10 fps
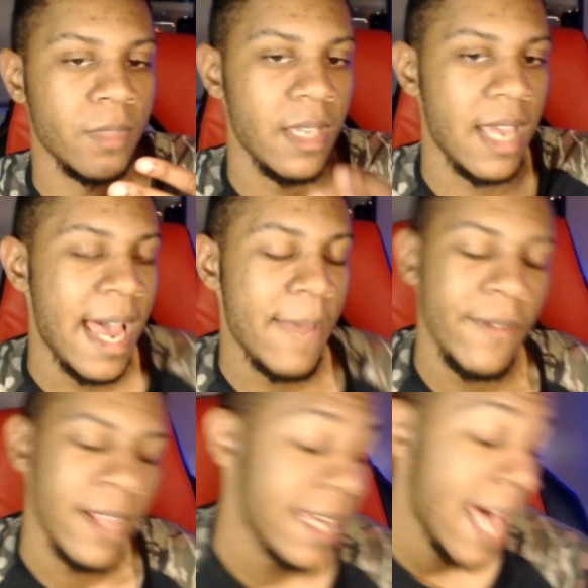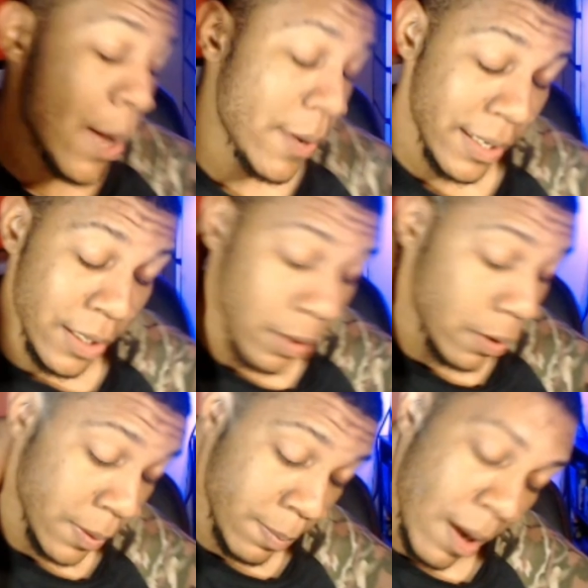I feel like Kaioken Goku
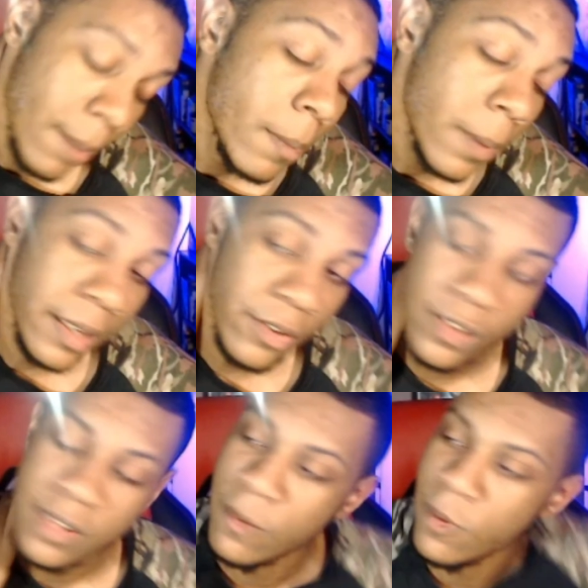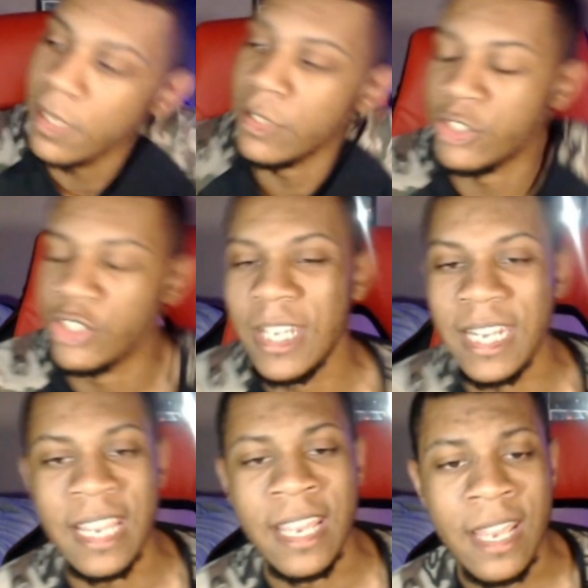was probably just a really
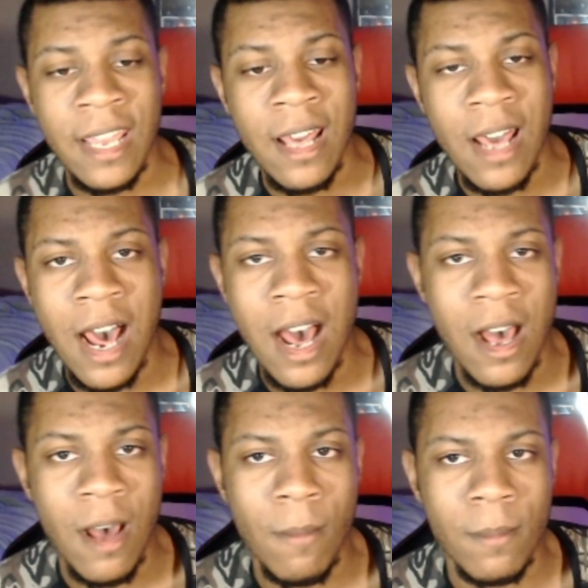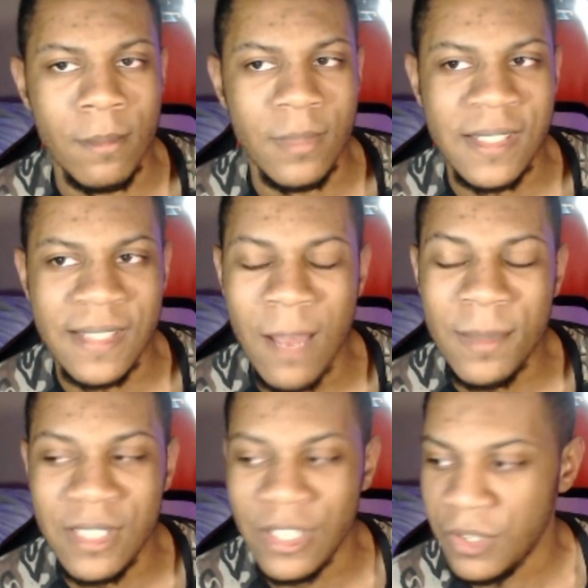shitty
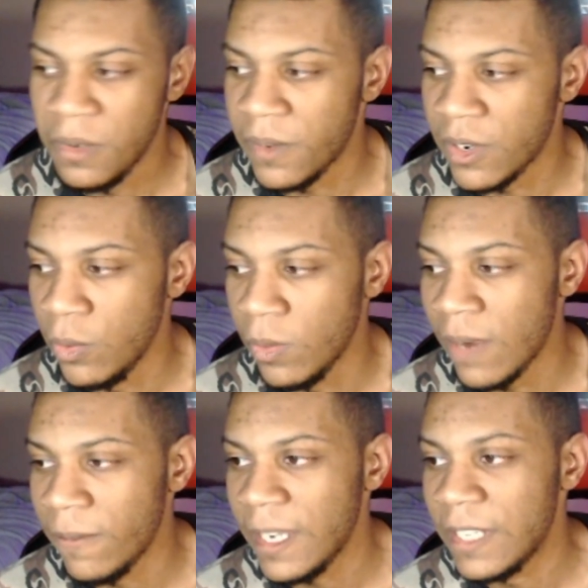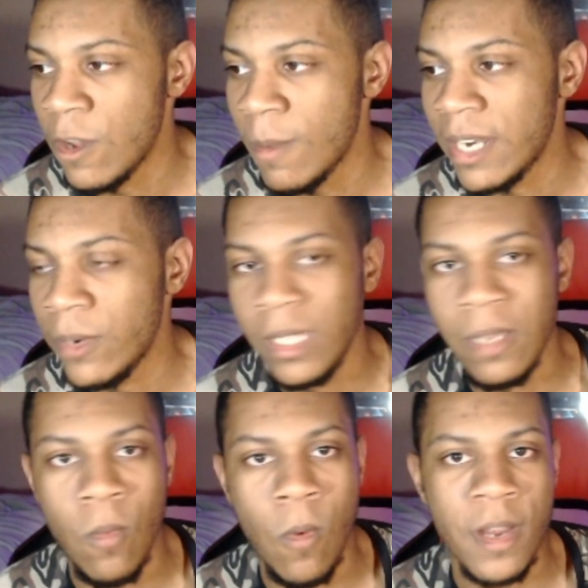substitute for Cooler. I feel like nobody really
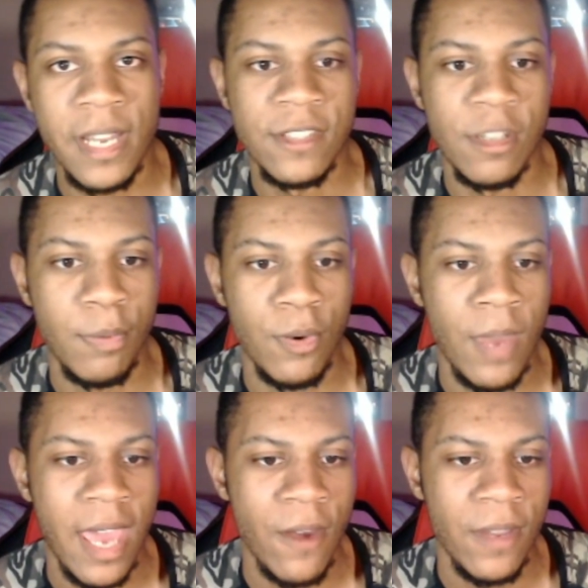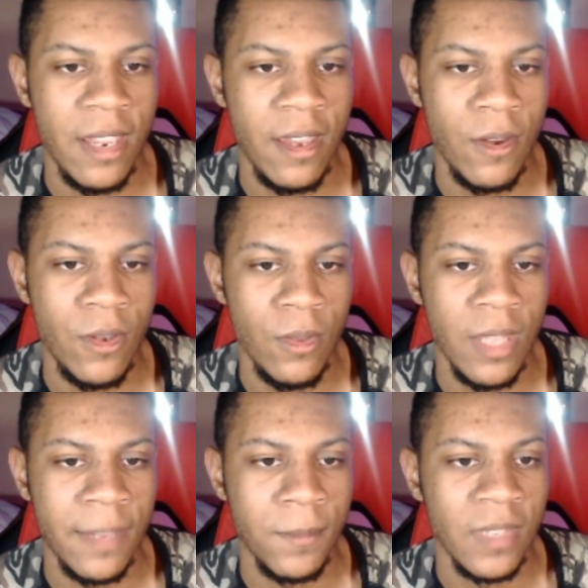wanted to pull Kaioken Goku.
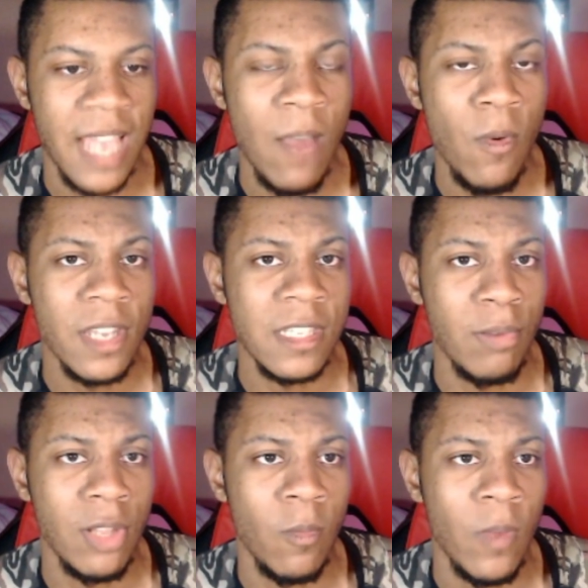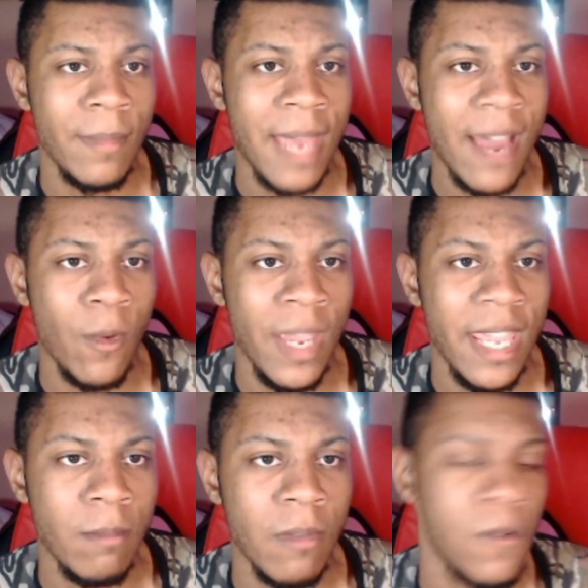Like, I wanted to pull him way back
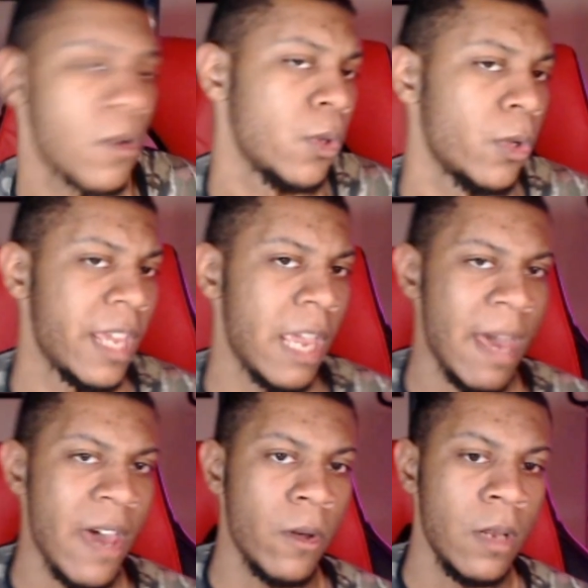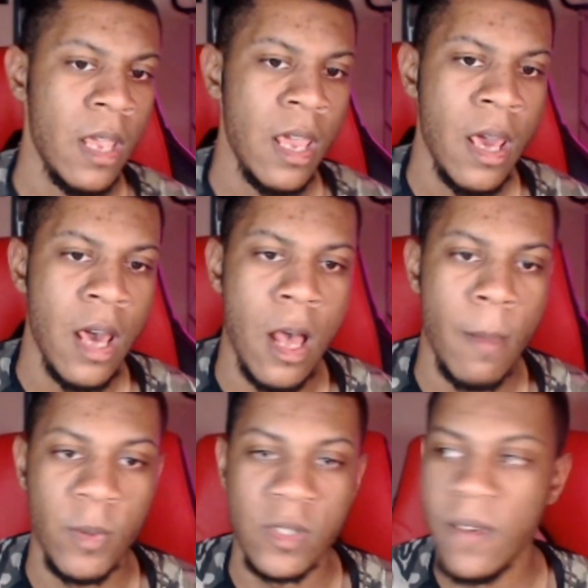before Cooler came out.
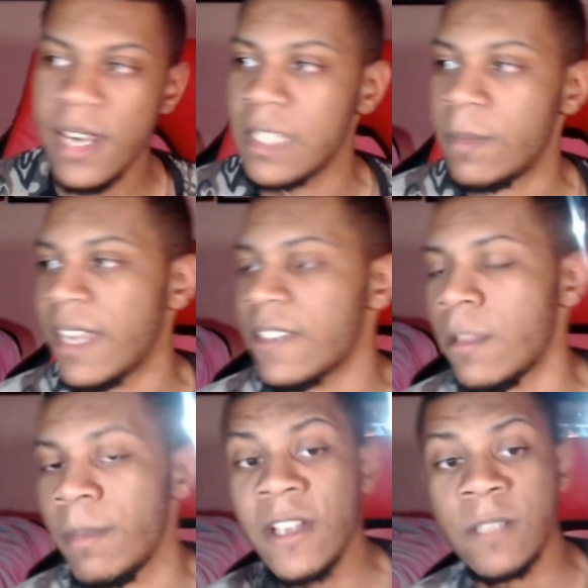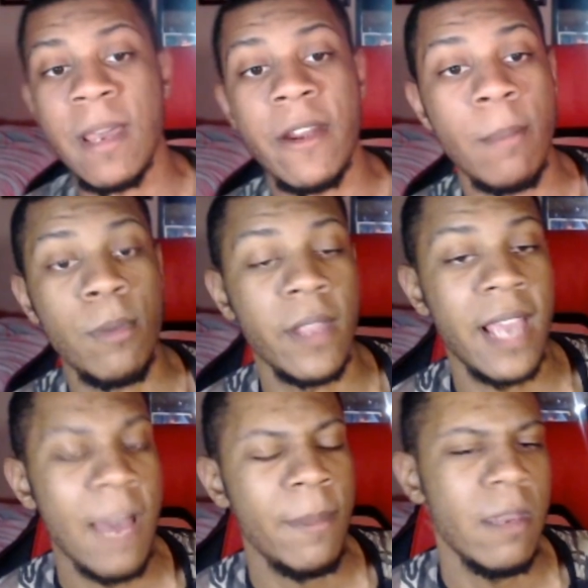And what's funny is because of the Beerus banner, I pulled a
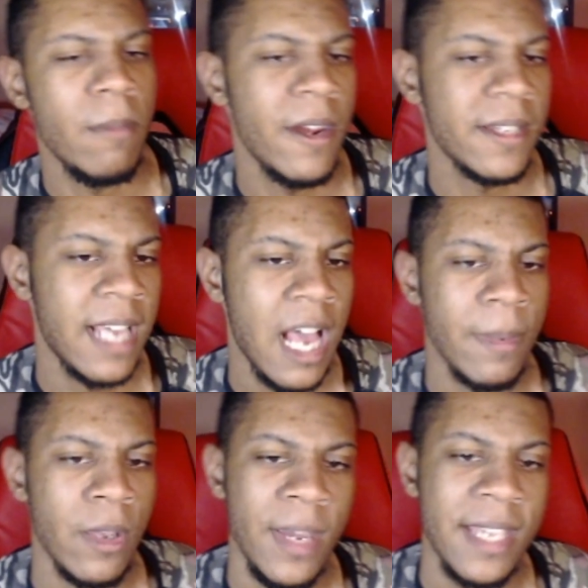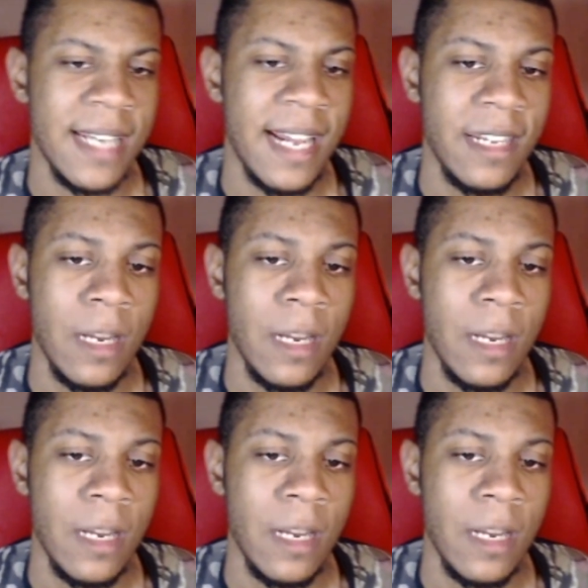copy of Beerus, a copy of Whis, and I ended up